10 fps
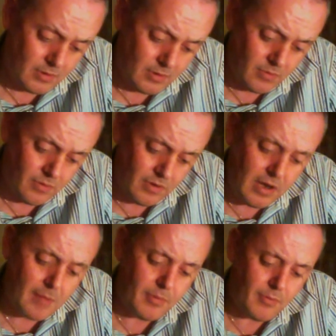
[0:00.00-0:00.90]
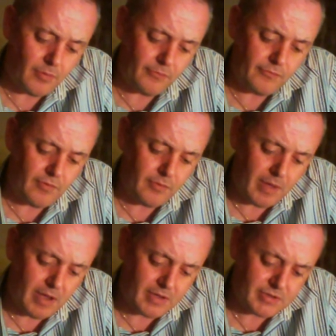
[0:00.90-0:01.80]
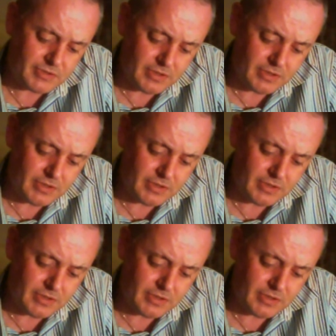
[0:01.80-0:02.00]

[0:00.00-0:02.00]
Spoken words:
with a napper on for her mask,